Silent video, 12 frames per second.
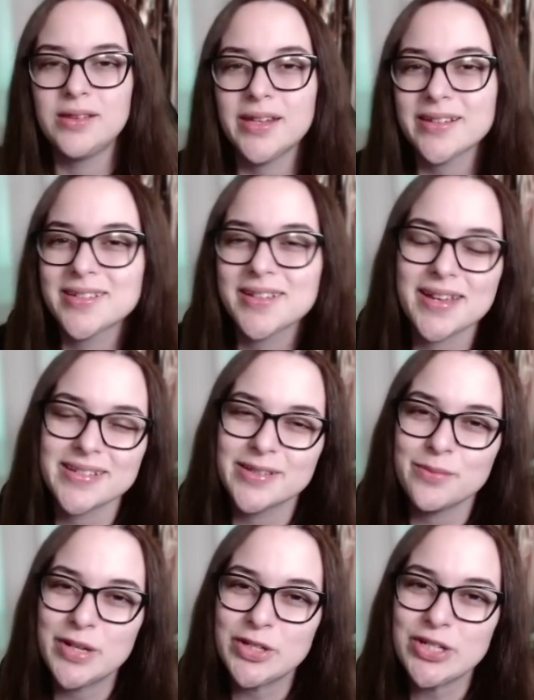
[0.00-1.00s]
Next class to
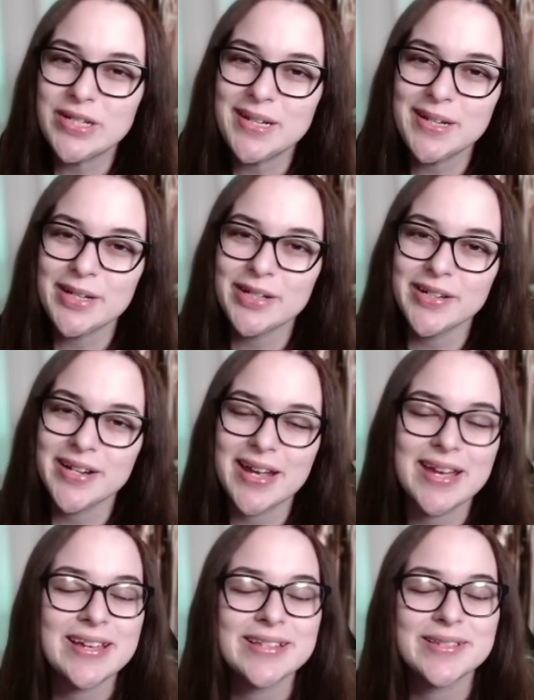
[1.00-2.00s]
mention here
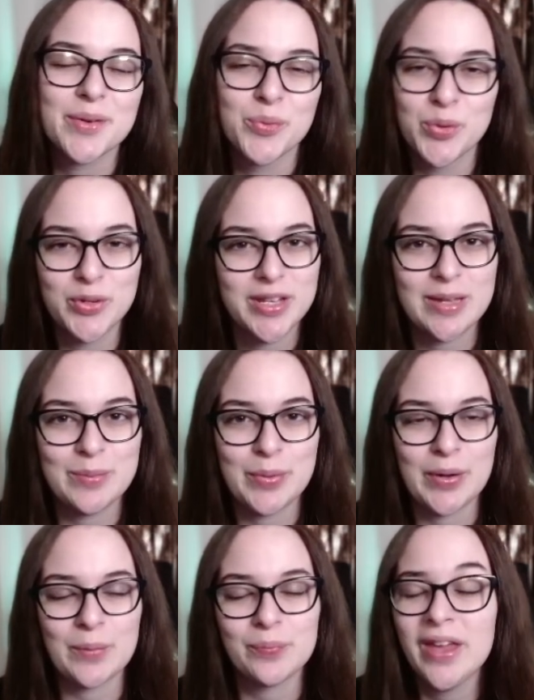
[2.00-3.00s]
is
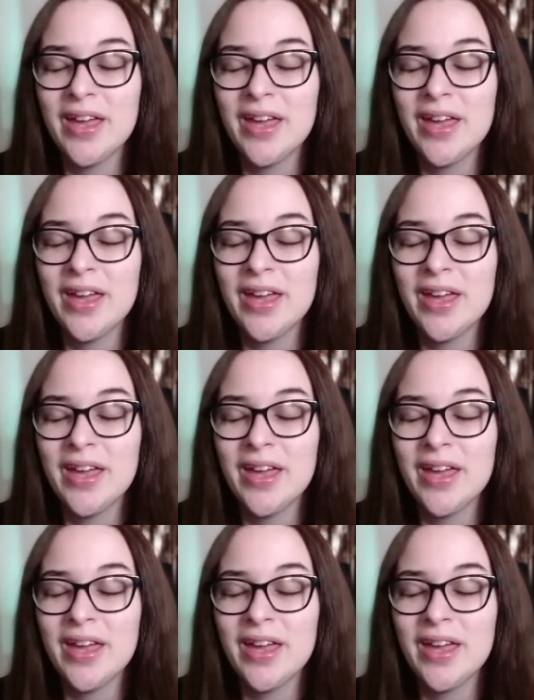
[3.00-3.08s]
Rune-Keeper.